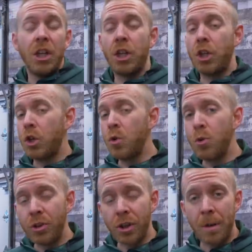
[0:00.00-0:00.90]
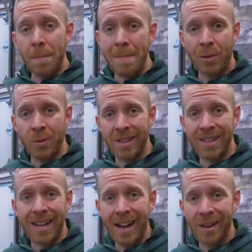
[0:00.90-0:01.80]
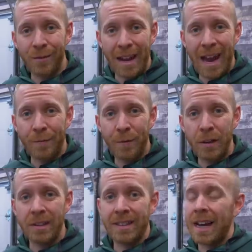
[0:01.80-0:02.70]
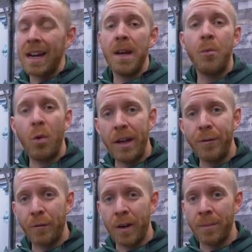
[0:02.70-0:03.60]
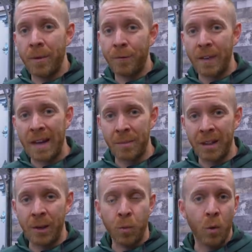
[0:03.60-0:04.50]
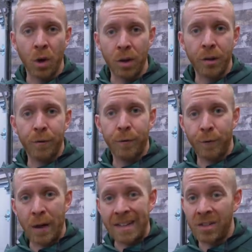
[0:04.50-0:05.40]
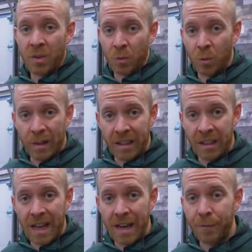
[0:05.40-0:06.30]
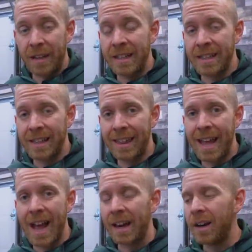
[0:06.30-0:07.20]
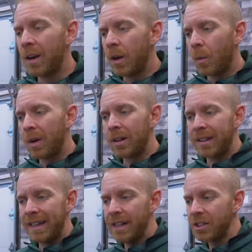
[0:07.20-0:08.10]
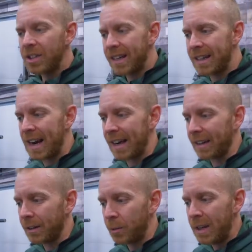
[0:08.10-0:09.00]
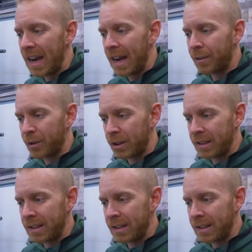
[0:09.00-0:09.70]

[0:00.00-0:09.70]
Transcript: huge amounts of effort, time away from family, work, friends, real life, things like that? Well, here's a guide that we have on